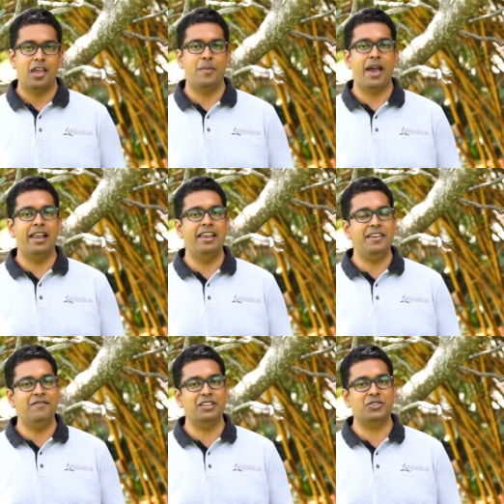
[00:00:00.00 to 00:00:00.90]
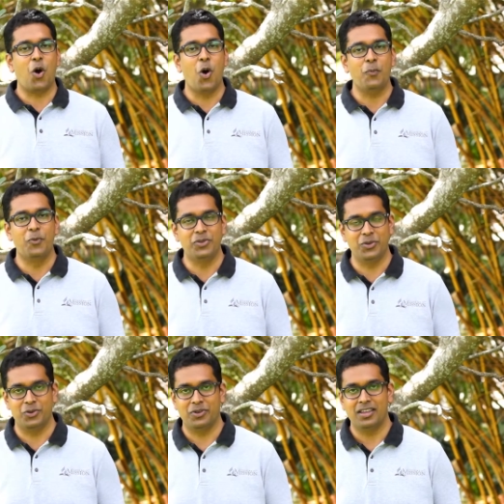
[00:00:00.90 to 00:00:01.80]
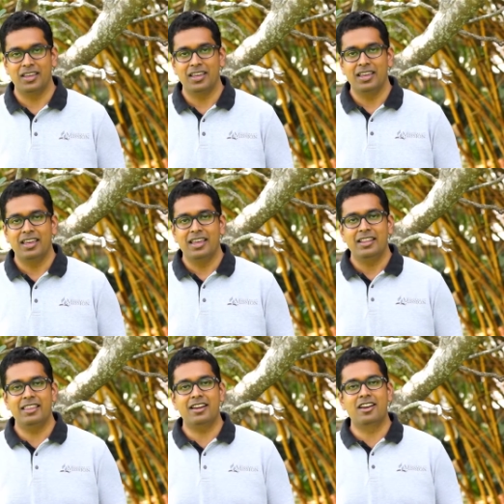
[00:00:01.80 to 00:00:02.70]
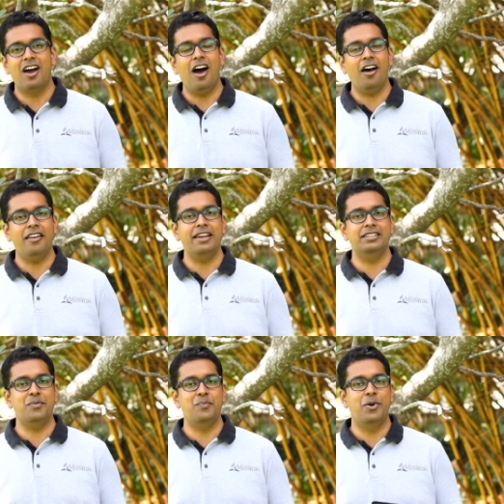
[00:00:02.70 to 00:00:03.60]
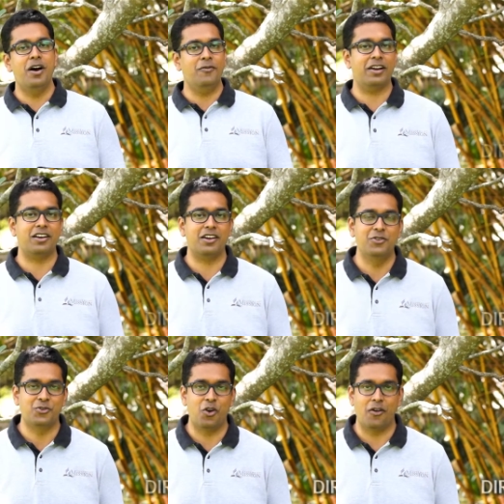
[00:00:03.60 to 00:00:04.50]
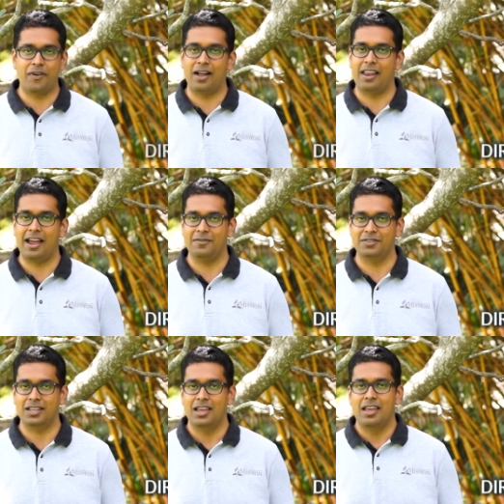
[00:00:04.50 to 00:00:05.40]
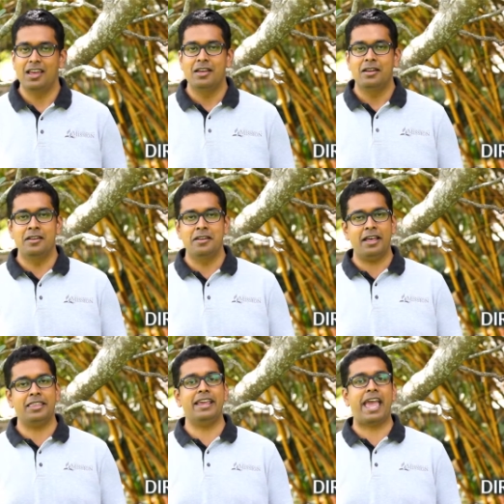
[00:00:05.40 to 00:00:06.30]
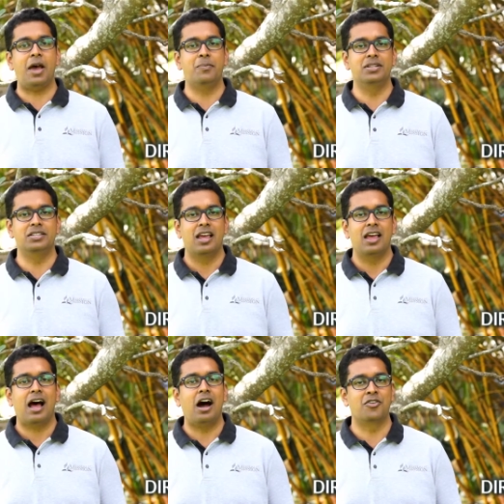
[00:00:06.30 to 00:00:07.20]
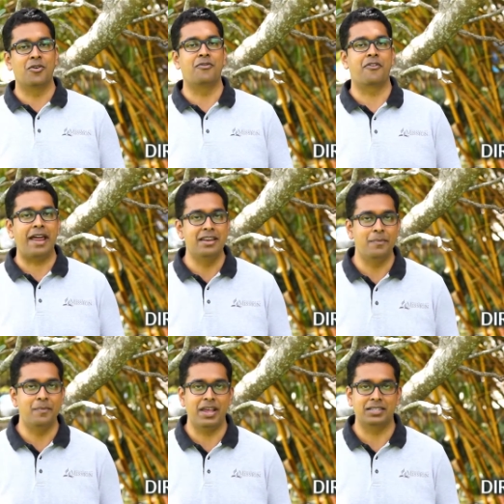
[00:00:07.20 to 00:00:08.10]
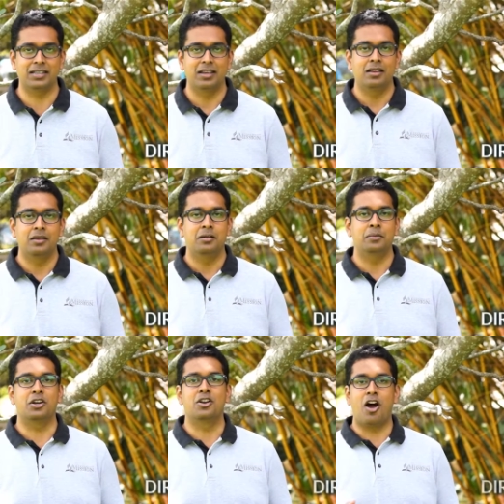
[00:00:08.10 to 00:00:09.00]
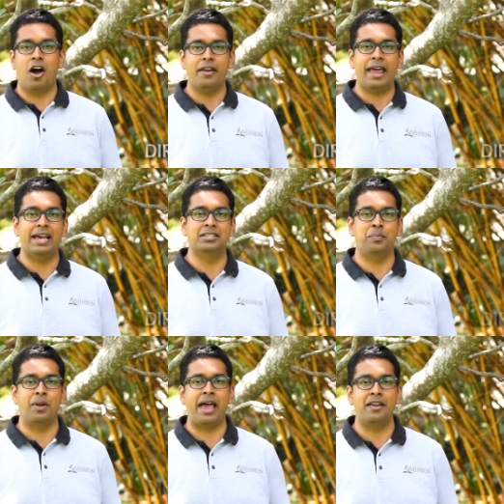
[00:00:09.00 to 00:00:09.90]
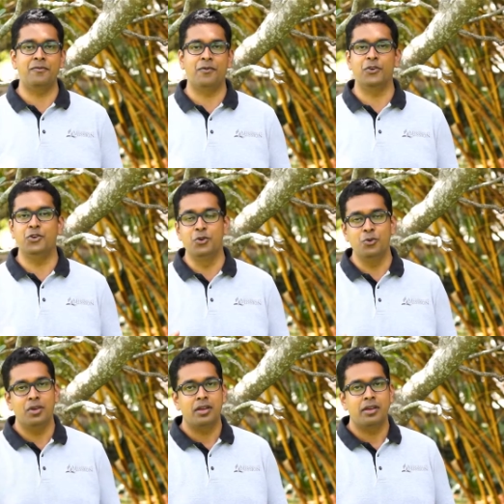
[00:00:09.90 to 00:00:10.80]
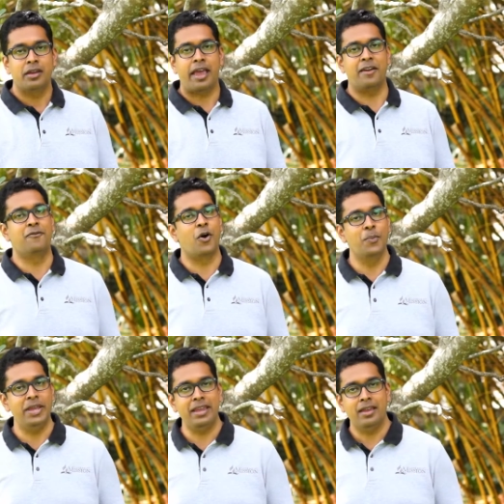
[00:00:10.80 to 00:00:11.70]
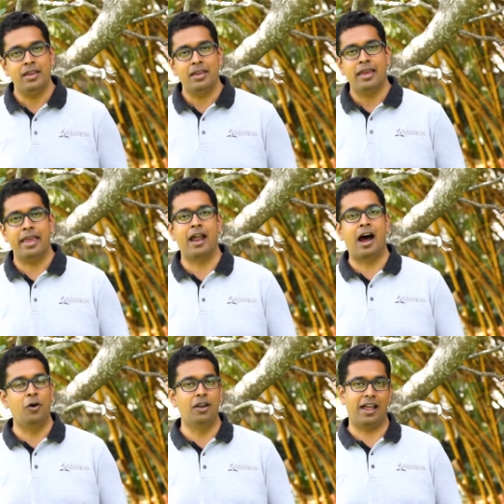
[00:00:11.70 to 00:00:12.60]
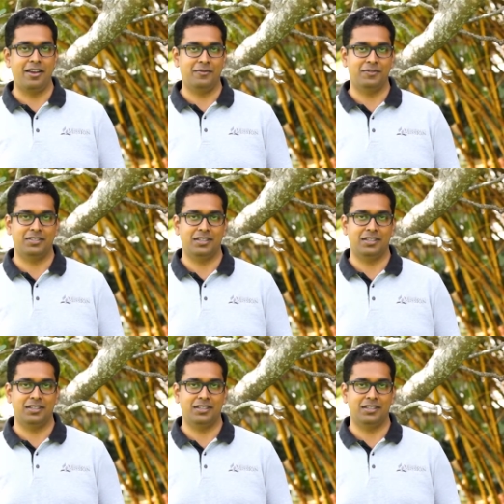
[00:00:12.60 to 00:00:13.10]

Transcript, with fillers: May I leave this hope with you that God is in perfect control of our lives Nothing happens out of randomness, but God has a plan for you and for me in our lives.